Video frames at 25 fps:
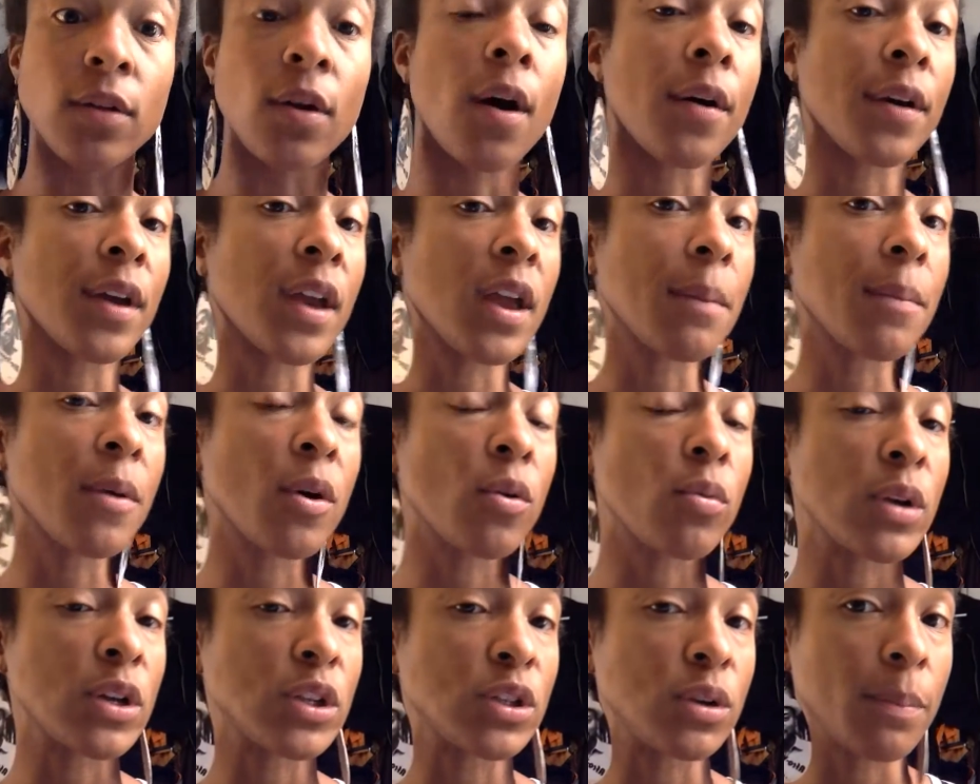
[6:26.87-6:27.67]
talking
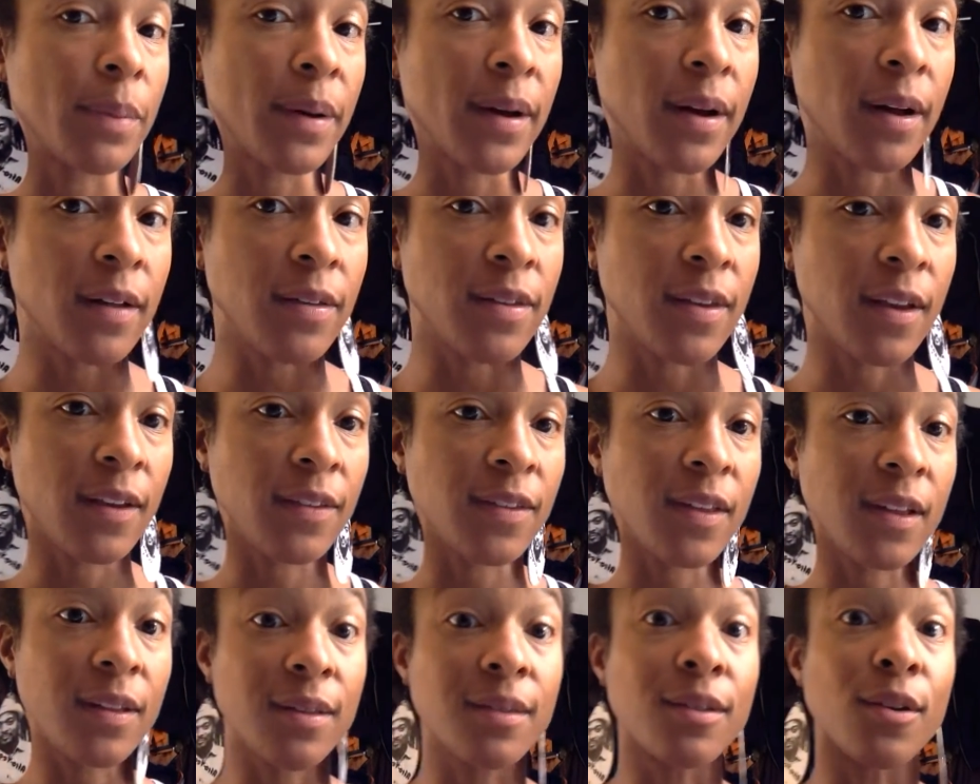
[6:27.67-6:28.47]
about racial
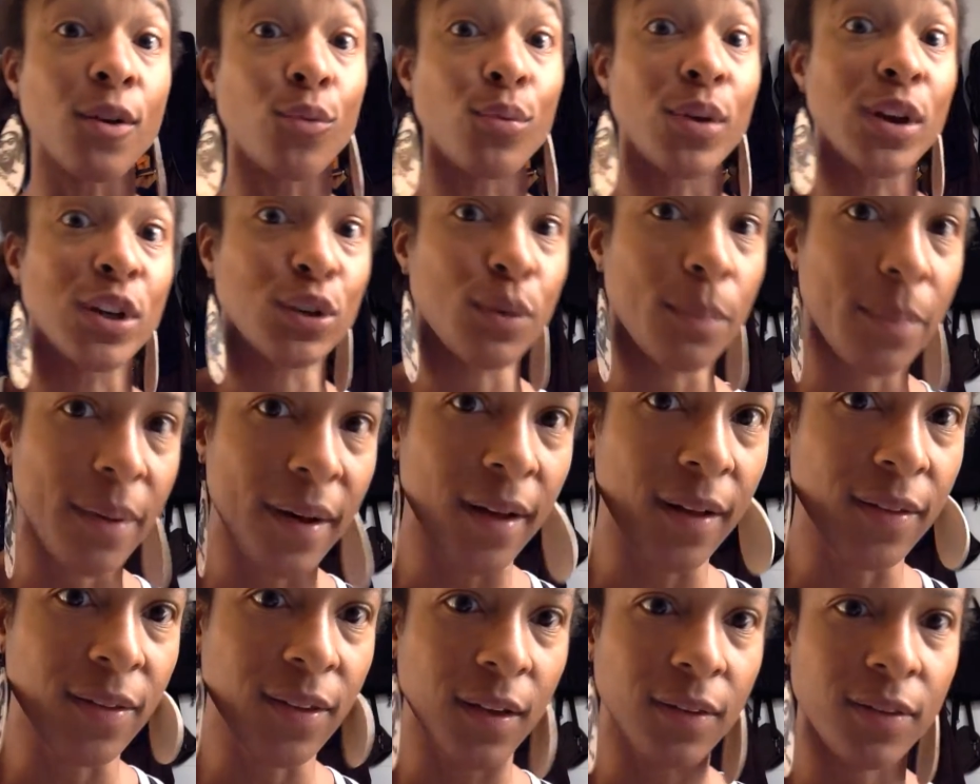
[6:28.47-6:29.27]
politics, that's still racial
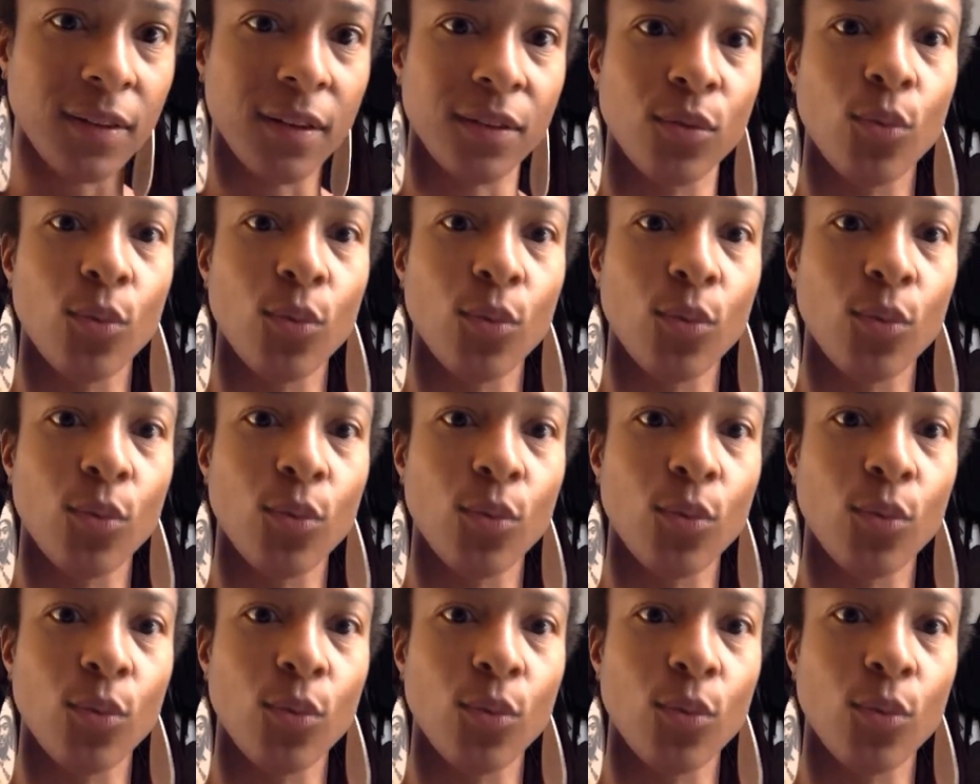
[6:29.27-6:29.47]
politics.